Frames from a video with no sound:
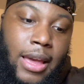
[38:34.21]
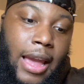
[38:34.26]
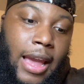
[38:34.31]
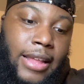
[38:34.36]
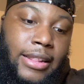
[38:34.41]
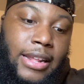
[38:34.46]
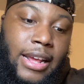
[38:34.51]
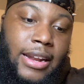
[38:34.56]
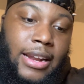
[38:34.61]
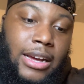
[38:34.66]

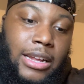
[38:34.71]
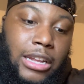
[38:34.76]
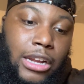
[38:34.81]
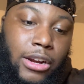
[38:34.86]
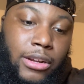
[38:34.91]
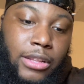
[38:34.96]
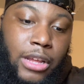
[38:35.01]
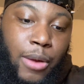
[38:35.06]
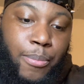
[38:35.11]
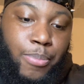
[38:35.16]
and they
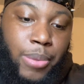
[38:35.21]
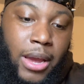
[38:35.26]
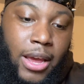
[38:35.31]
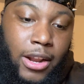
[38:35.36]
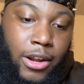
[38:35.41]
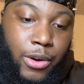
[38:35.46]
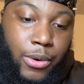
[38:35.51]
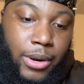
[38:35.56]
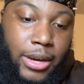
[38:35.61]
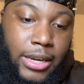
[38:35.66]
declared their
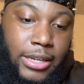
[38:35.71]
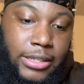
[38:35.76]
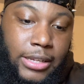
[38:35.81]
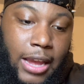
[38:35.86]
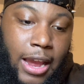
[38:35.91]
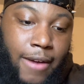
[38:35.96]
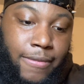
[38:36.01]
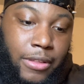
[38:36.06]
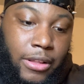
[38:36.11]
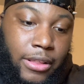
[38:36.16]
pedigrees
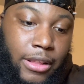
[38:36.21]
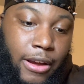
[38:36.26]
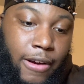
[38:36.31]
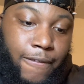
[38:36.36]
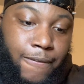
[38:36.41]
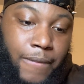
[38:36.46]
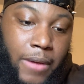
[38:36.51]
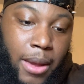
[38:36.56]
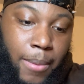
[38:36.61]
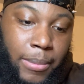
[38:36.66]
after their
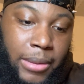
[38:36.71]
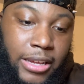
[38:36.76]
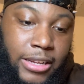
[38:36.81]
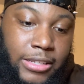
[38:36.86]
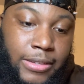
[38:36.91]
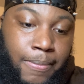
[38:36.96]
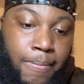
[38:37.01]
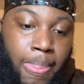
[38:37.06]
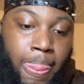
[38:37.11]
families